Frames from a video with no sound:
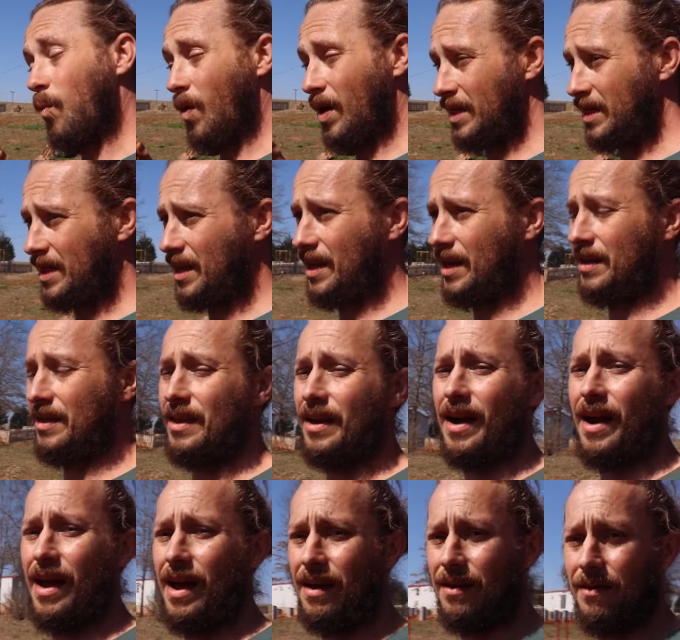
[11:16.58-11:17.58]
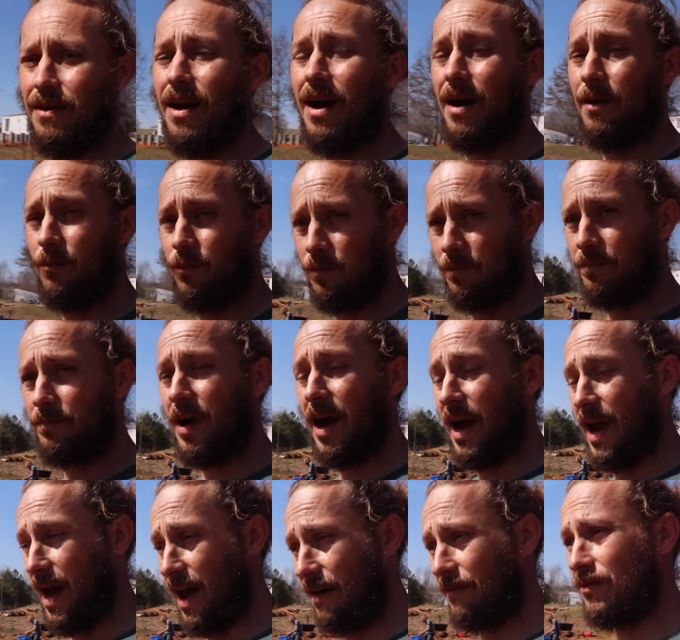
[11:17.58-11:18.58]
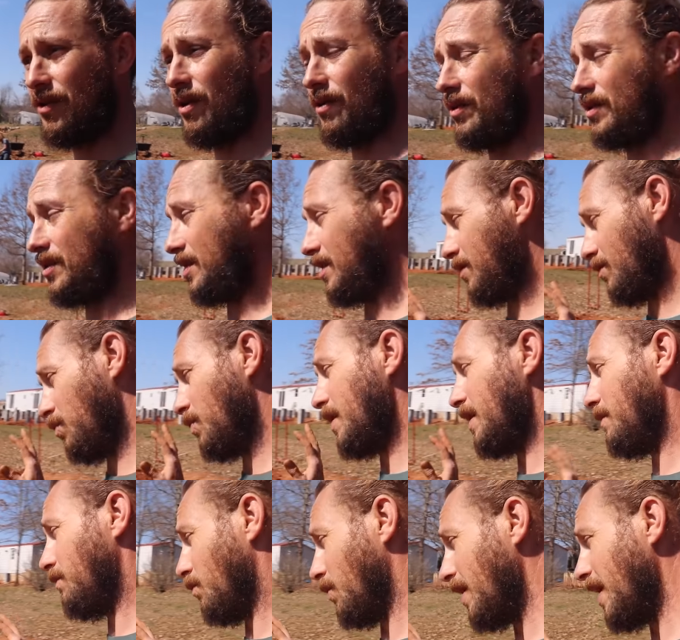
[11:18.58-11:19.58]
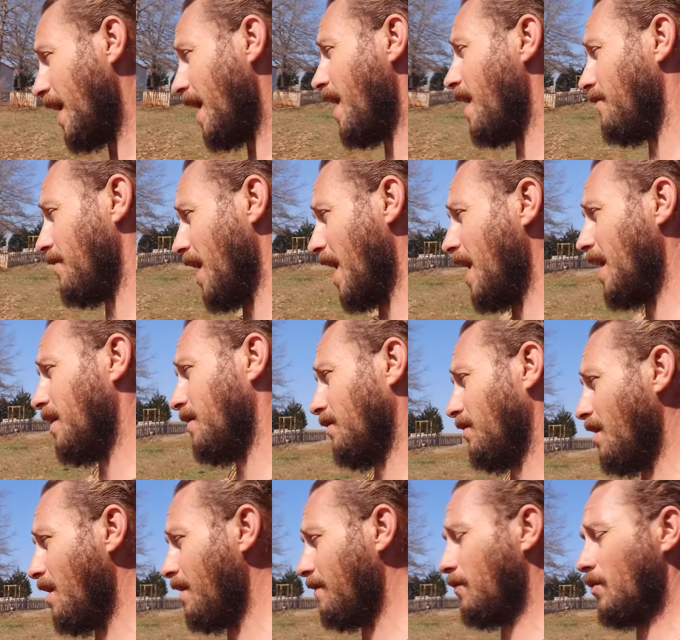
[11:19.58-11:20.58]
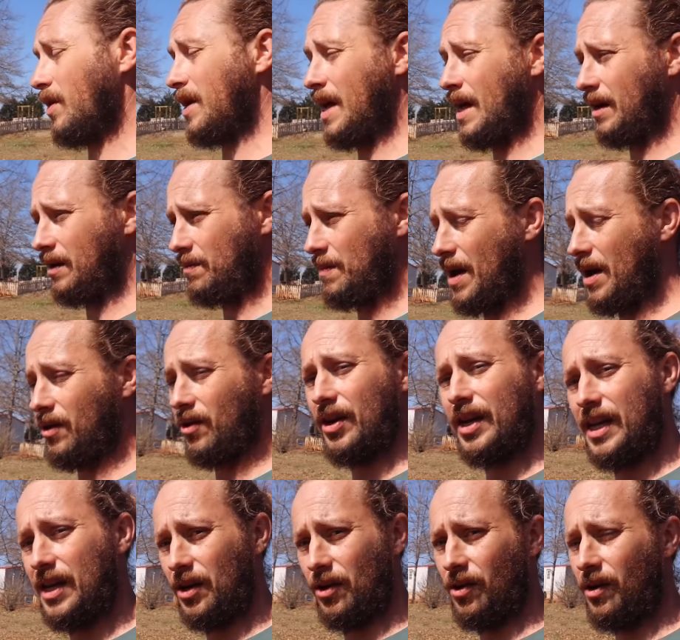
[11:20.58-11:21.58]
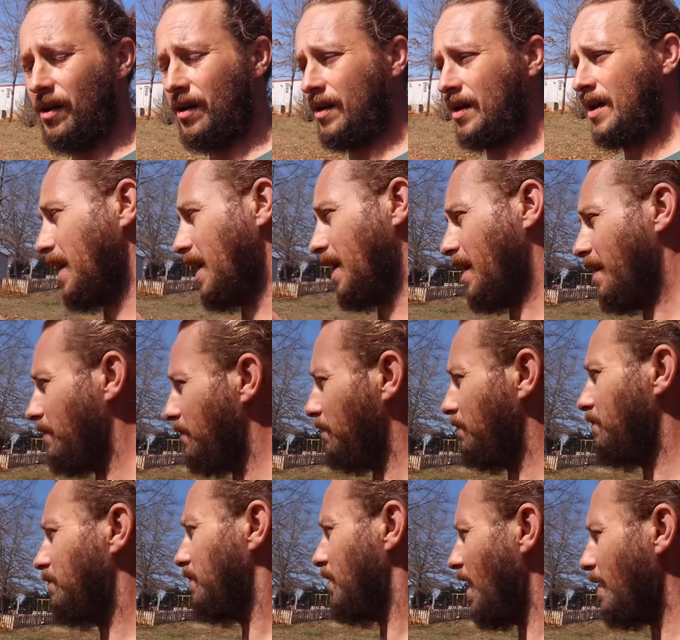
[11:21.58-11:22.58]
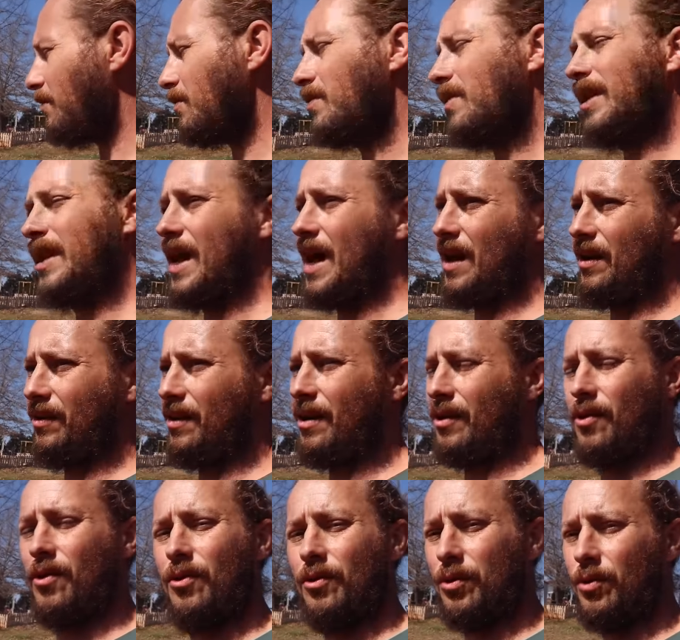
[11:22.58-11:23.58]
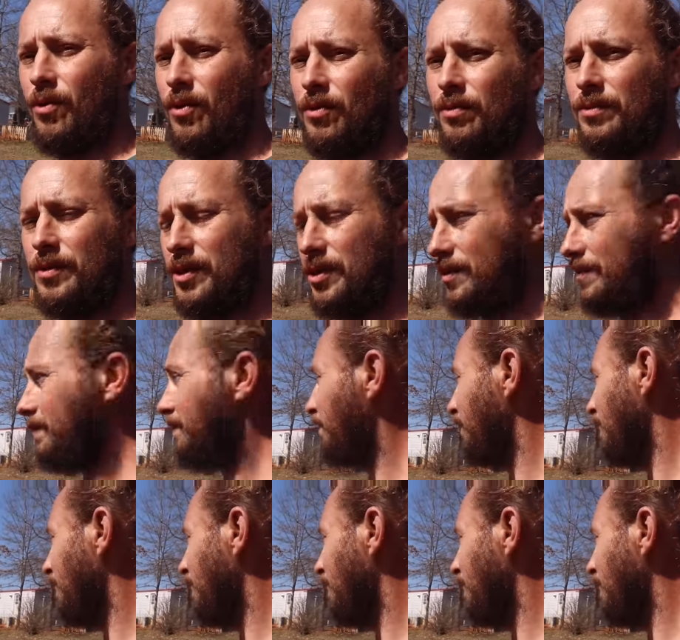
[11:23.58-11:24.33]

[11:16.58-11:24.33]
One thing that I I, I have noticed is we, we have added a lot of organic matter here, and I've never really had a lot of earthworms.